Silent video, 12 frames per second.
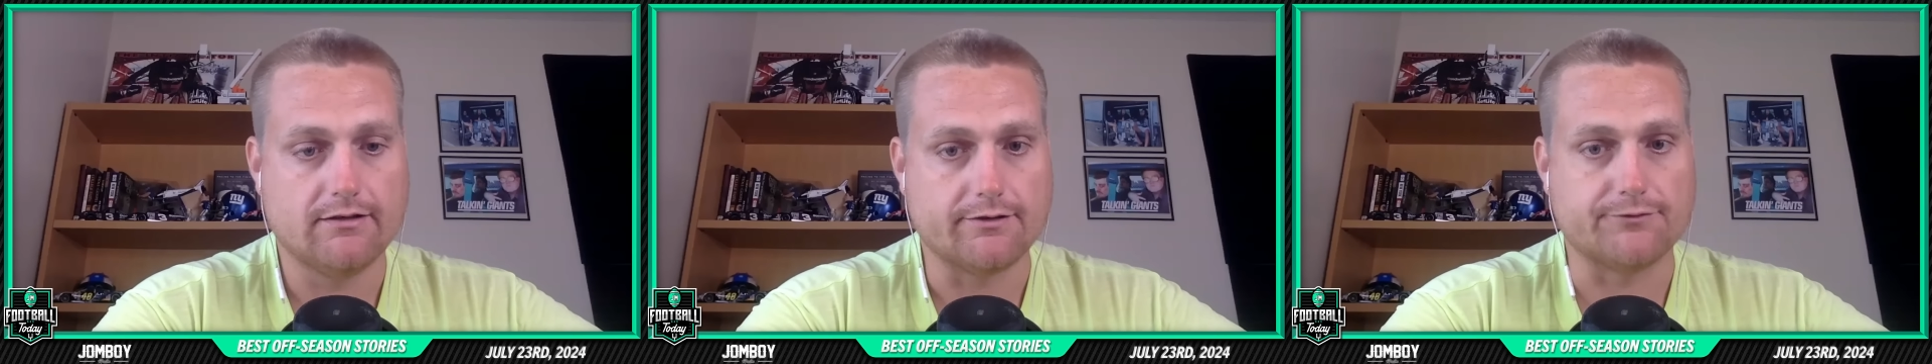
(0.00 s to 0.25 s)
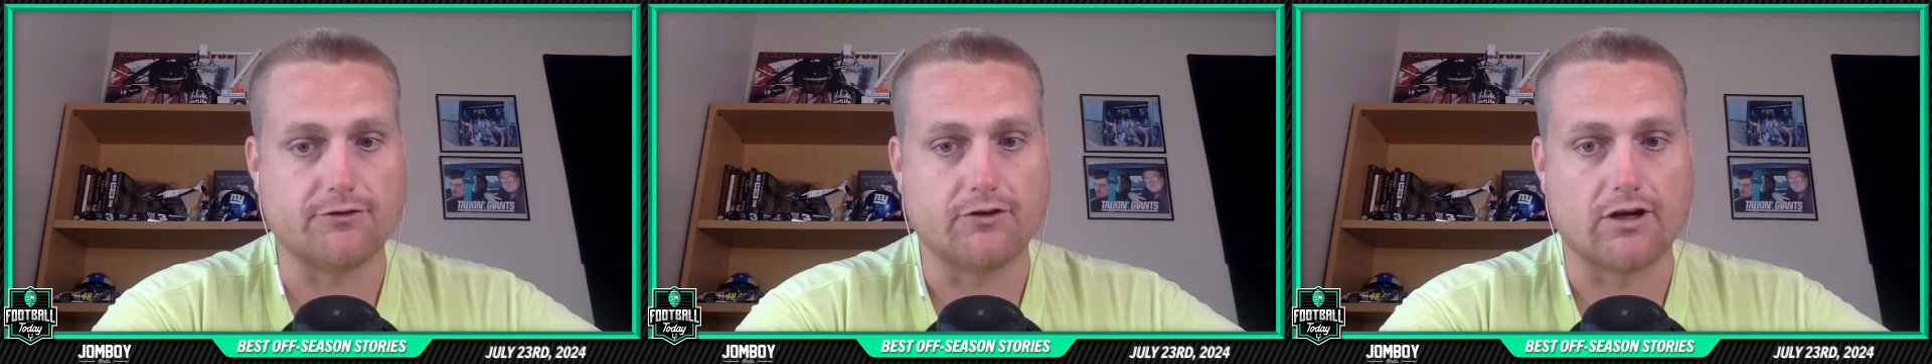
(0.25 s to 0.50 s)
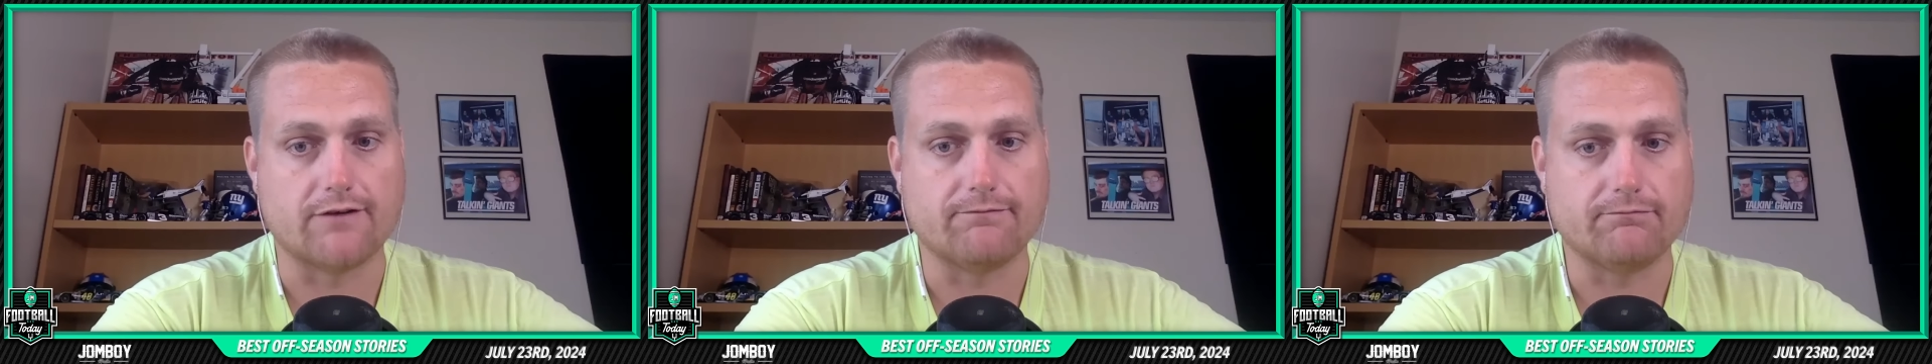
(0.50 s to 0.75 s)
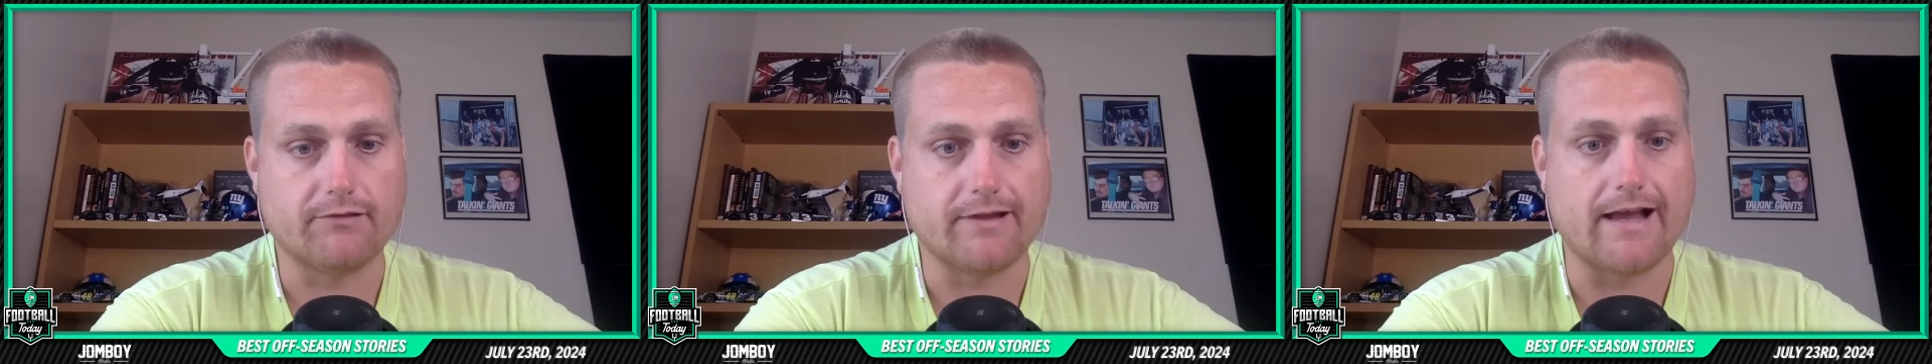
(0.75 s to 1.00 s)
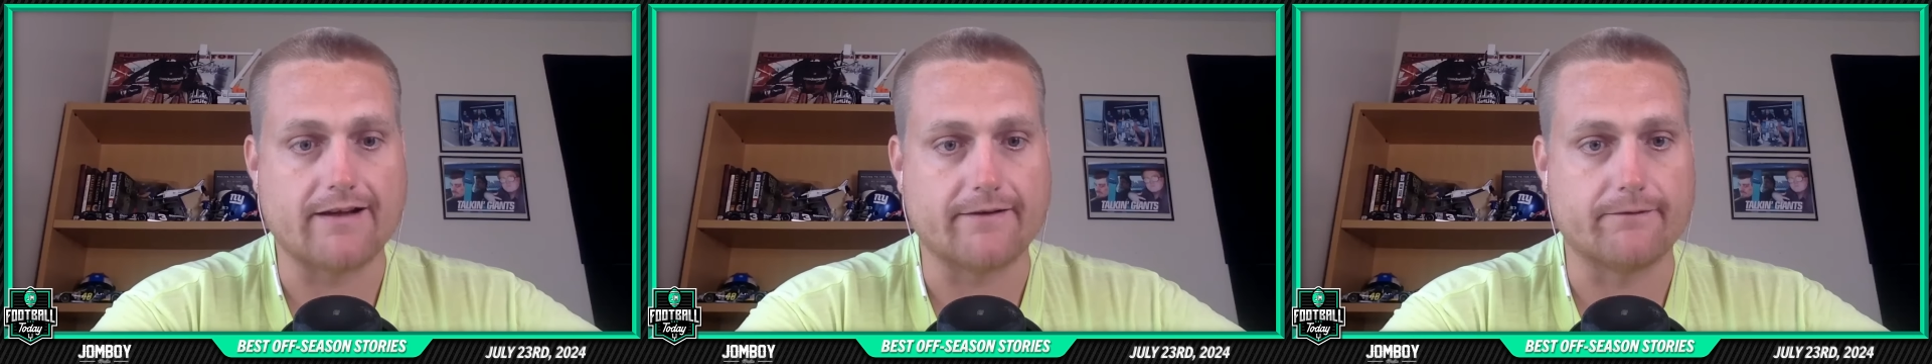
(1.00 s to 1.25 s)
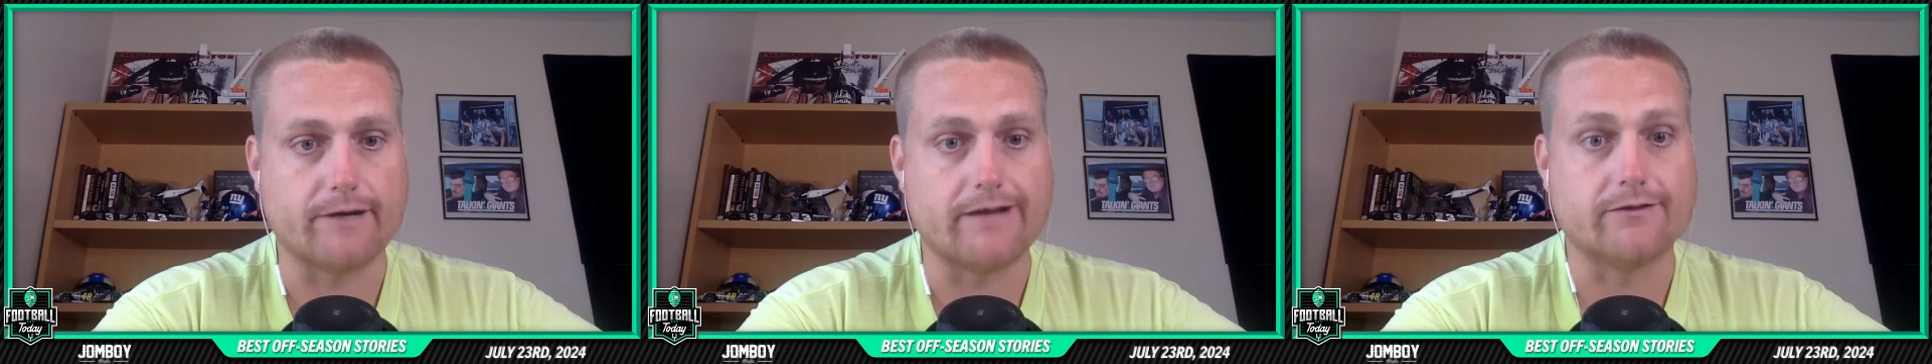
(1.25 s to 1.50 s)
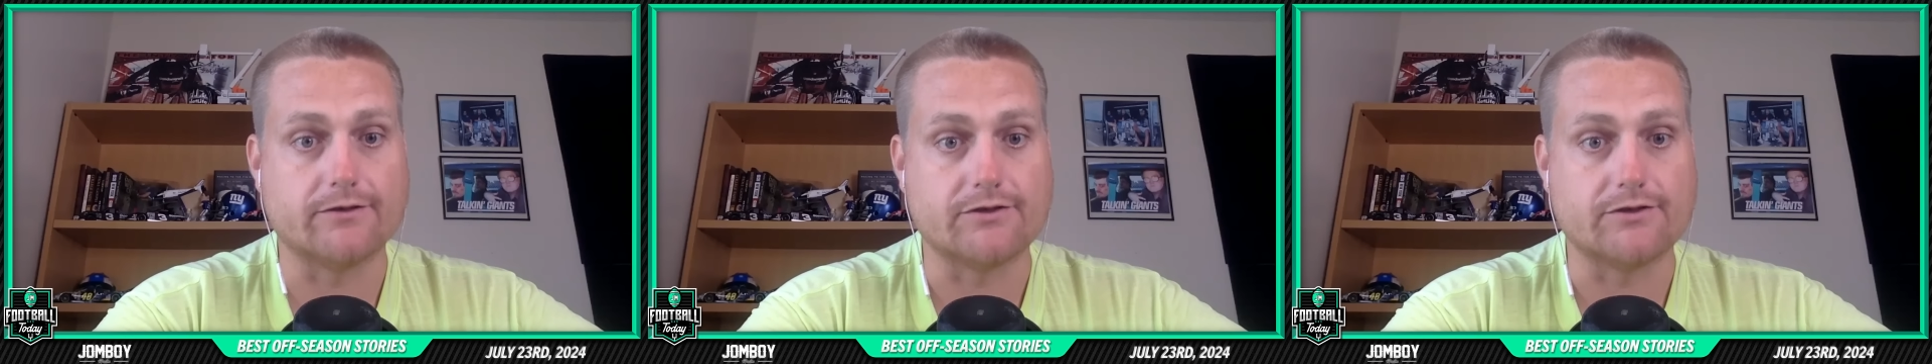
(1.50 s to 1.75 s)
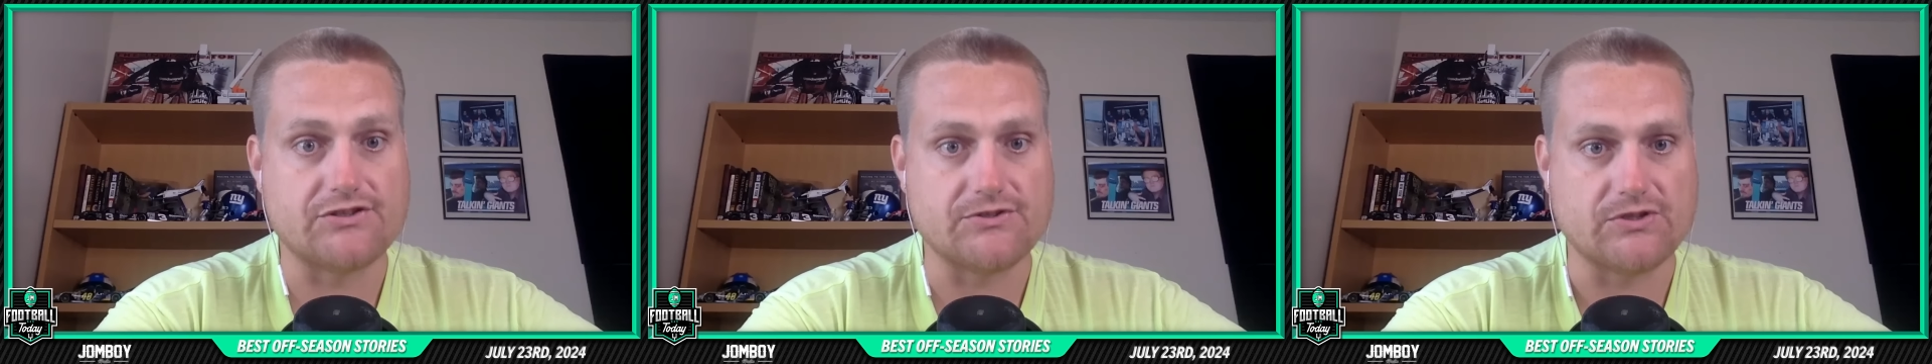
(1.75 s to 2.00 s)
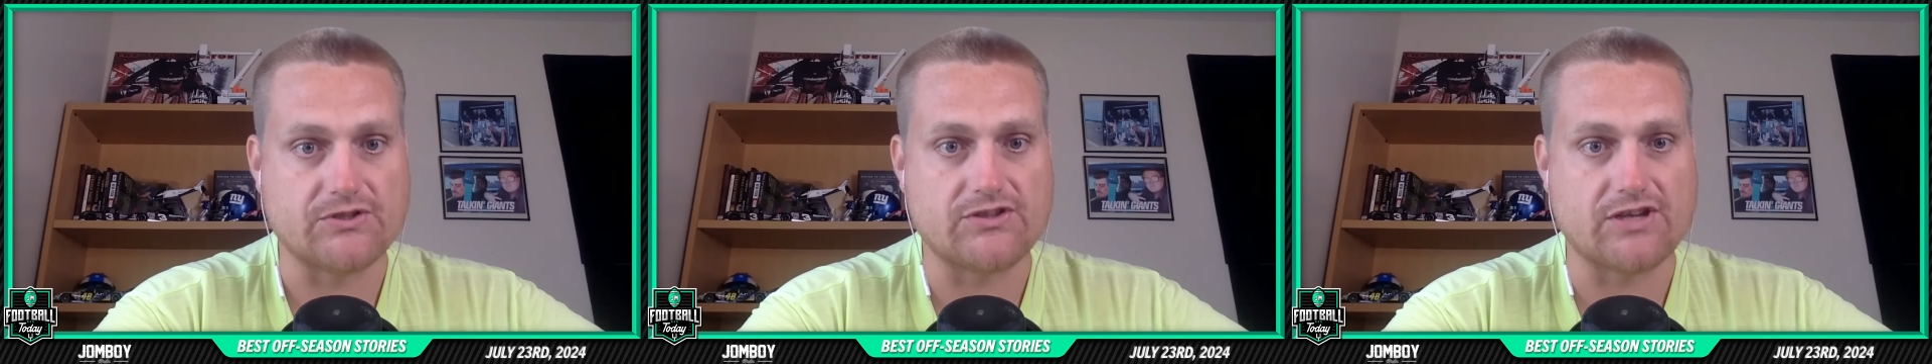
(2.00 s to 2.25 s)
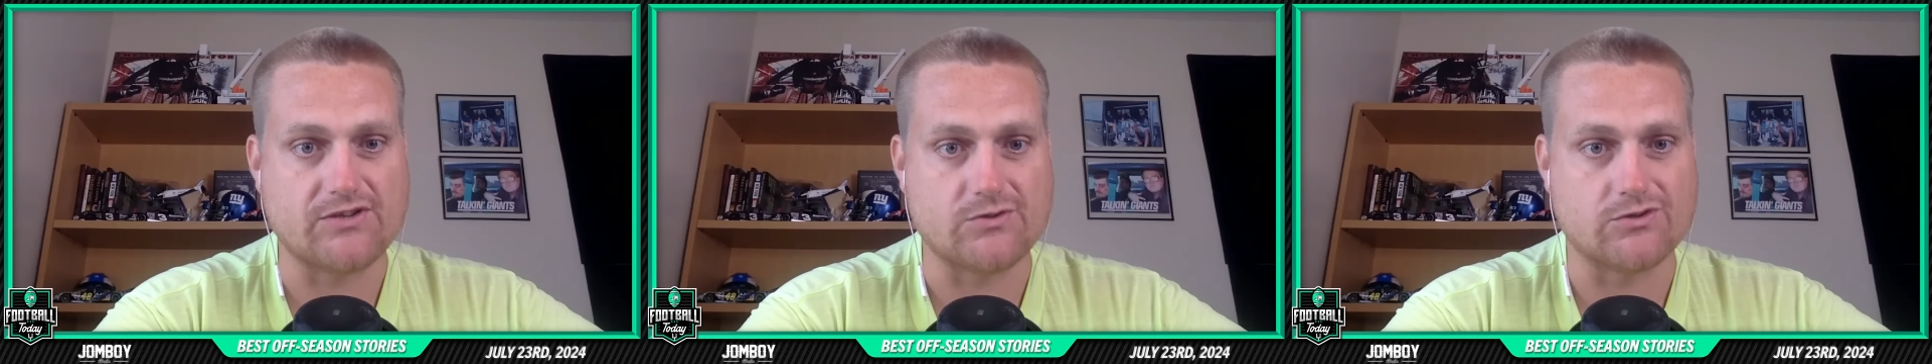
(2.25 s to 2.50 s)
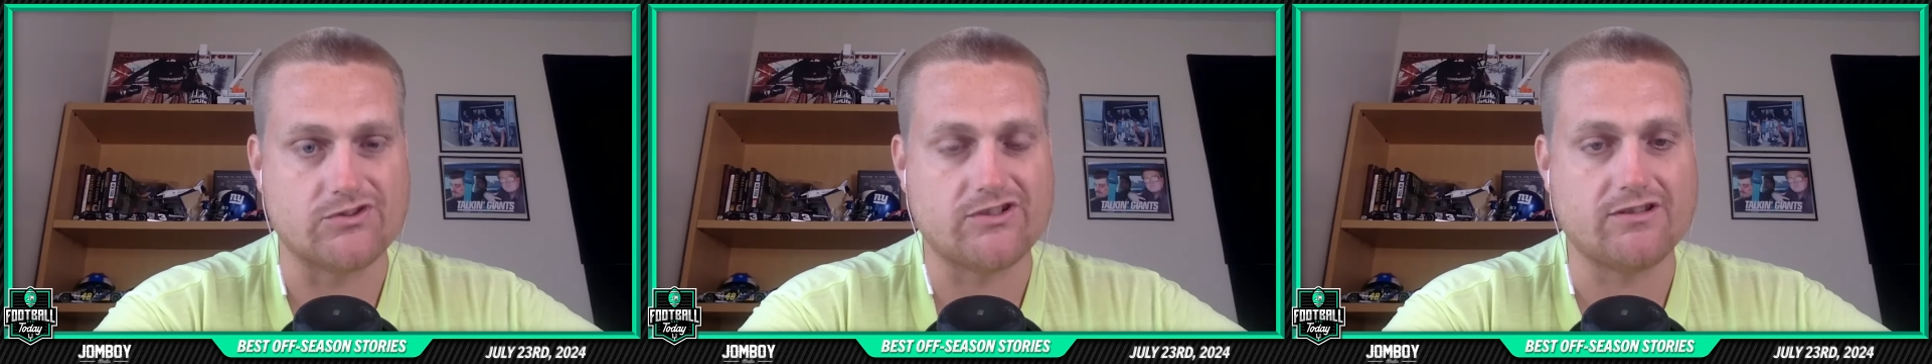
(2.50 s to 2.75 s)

there's a lot of lack of regular season success towards the